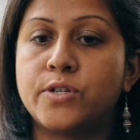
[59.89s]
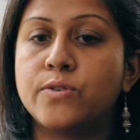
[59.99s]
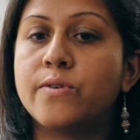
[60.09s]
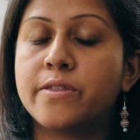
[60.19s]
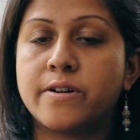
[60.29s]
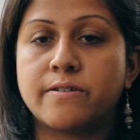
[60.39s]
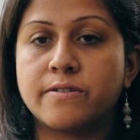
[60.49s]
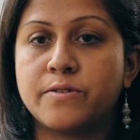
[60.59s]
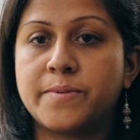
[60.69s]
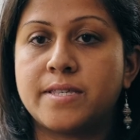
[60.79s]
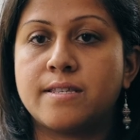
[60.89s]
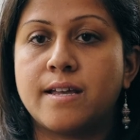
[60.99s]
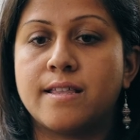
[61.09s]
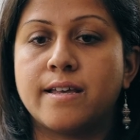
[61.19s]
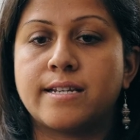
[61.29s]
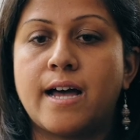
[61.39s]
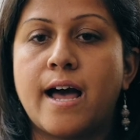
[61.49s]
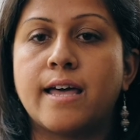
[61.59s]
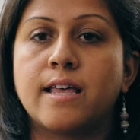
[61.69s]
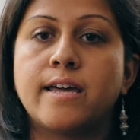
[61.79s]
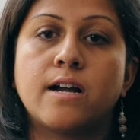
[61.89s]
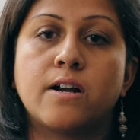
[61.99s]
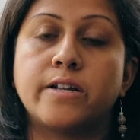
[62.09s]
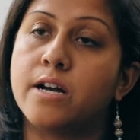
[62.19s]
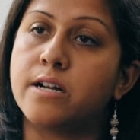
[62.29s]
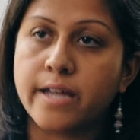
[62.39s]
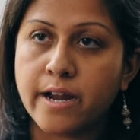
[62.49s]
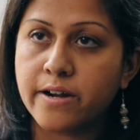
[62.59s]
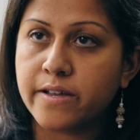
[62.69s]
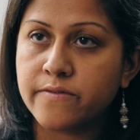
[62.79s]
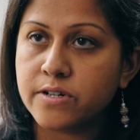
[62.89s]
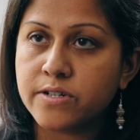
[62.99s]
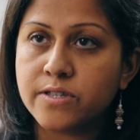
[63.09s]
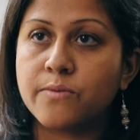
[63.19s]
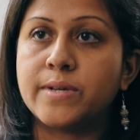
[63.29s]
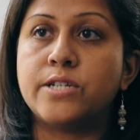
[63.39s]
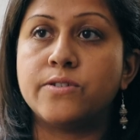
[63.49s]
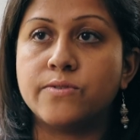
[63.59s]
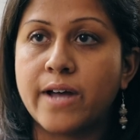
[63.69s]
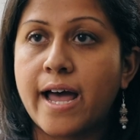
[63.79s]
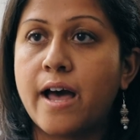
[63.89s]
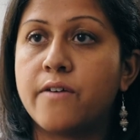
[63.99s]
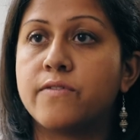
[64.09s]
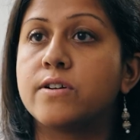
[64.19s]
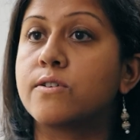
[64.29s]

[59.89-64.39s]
Two other groups I'd like to highlight are young caregivers. So we do have a